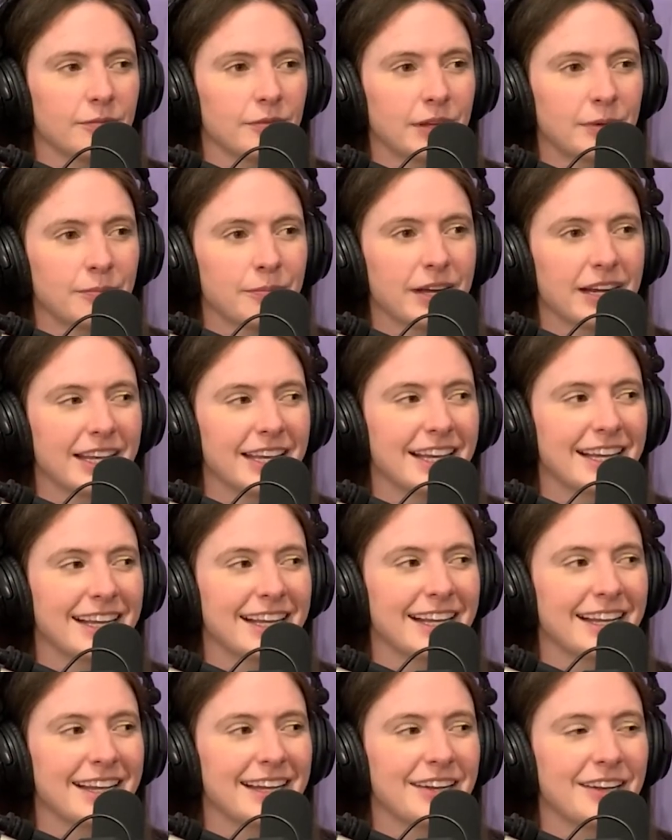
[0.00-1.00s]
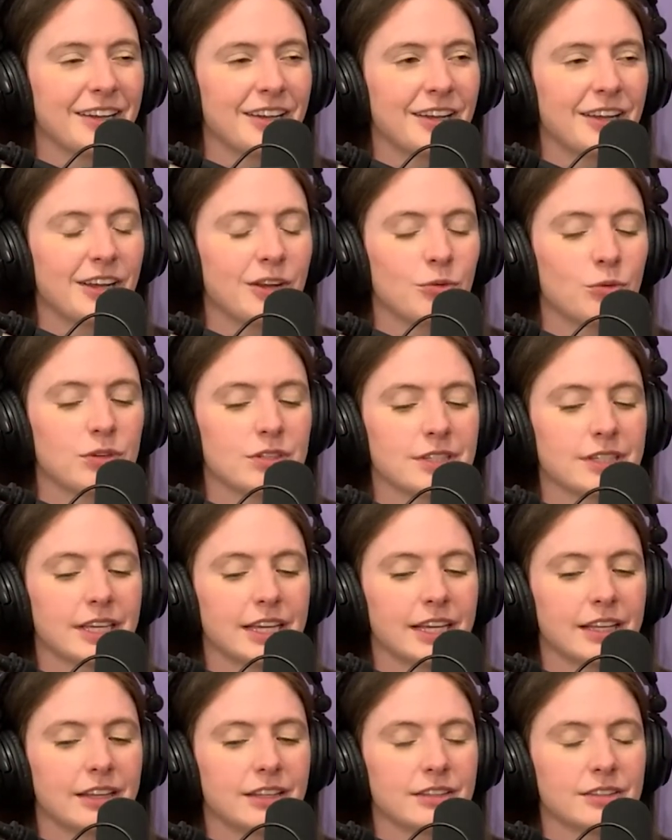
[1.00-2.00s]
money I got was
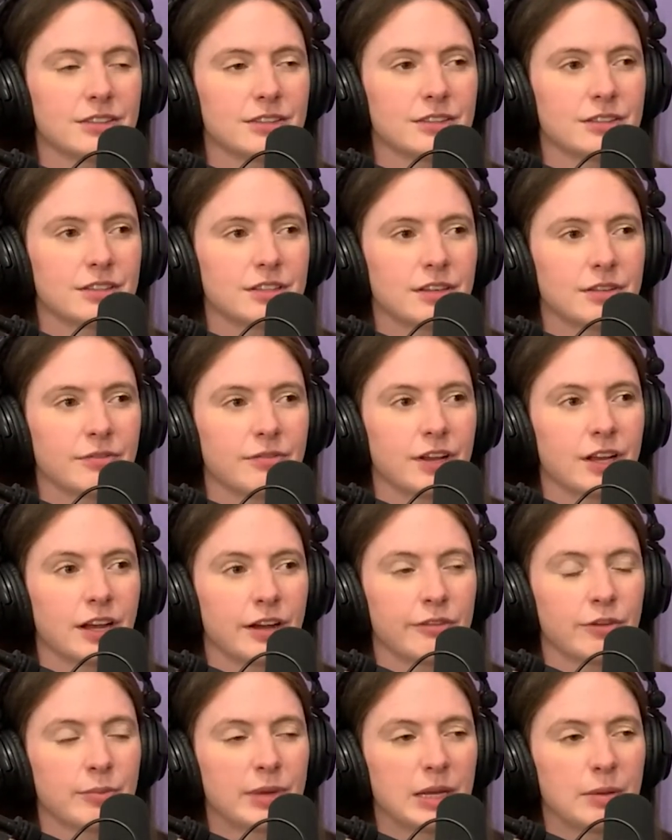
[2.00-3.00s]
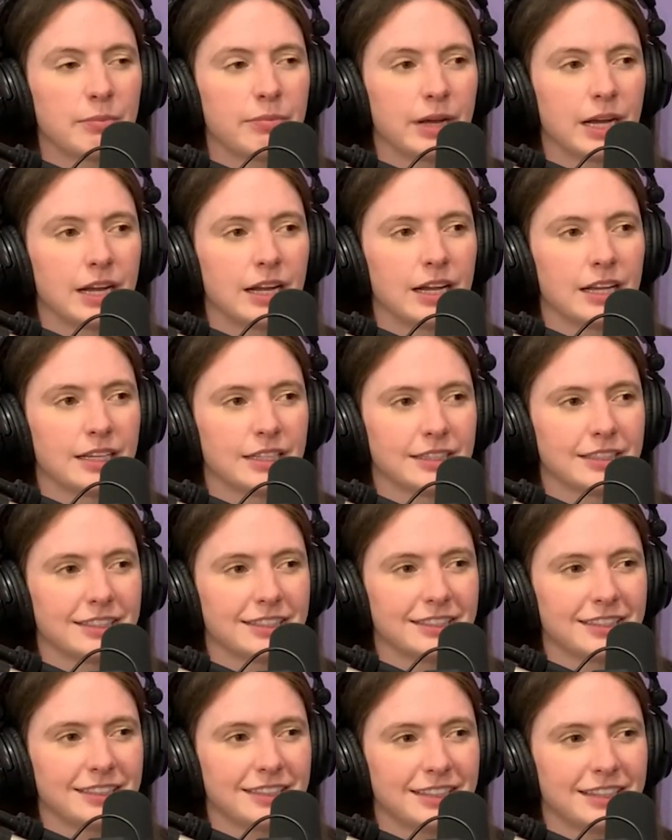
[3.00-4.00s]
like this government bond
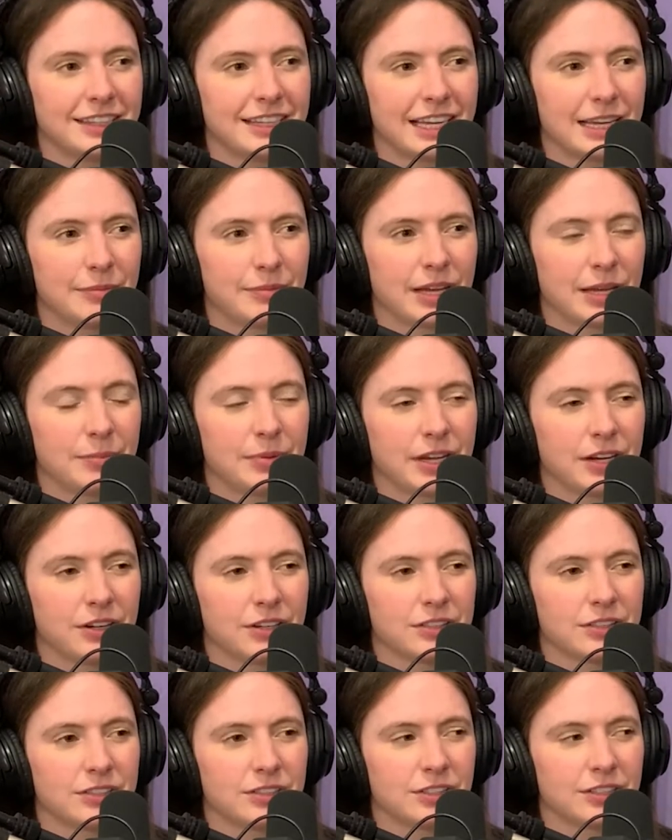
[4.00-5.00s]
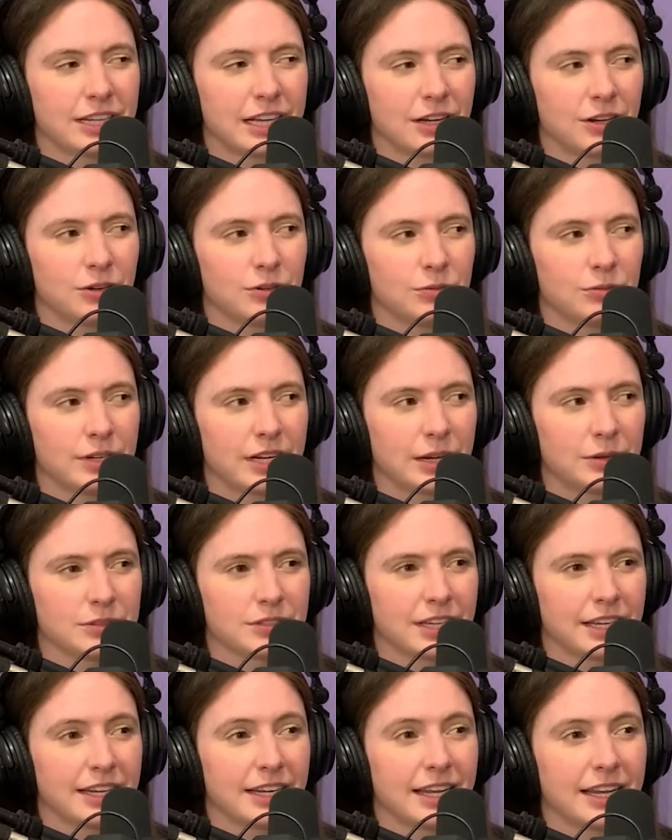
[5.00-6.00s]
that my parents took out when I was
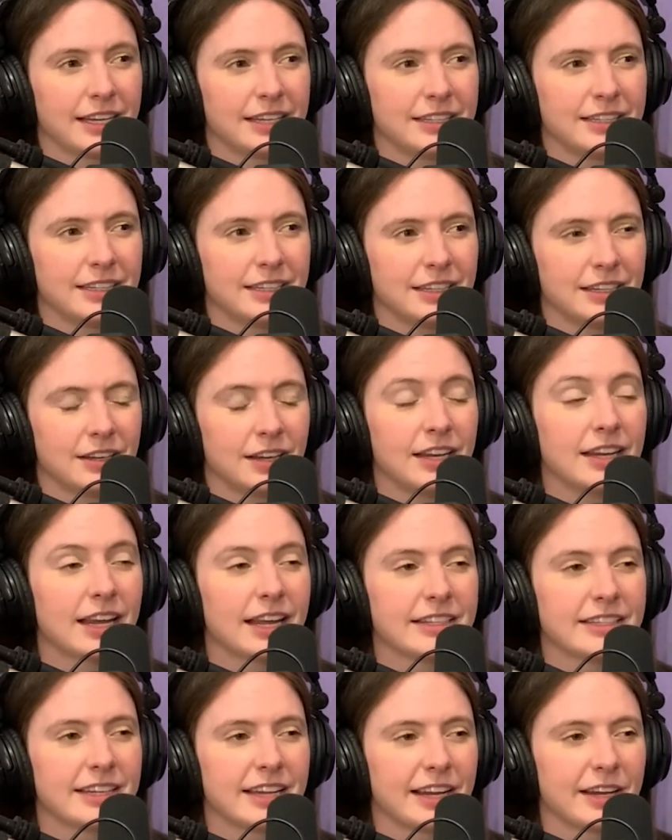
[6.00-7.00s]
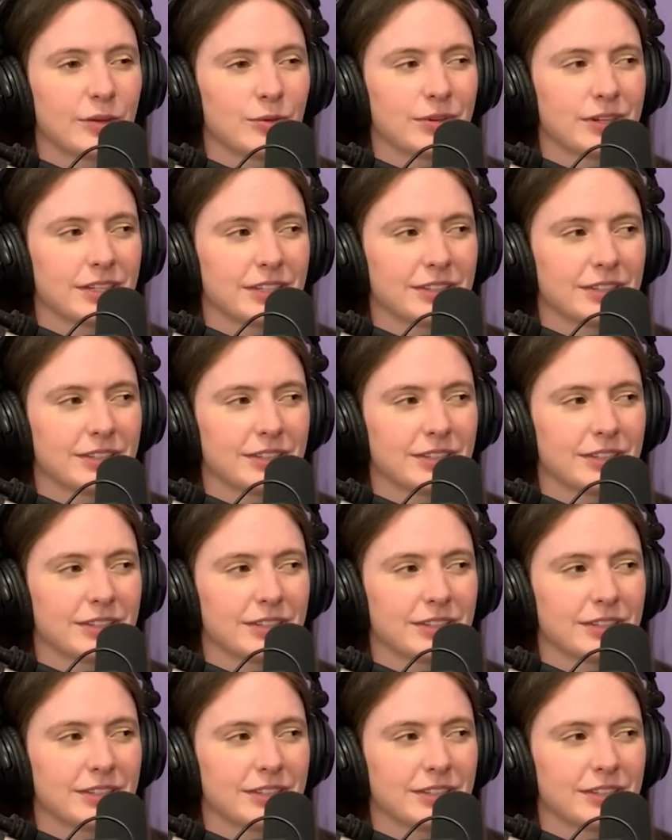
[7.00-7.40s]
like 19 in 1991.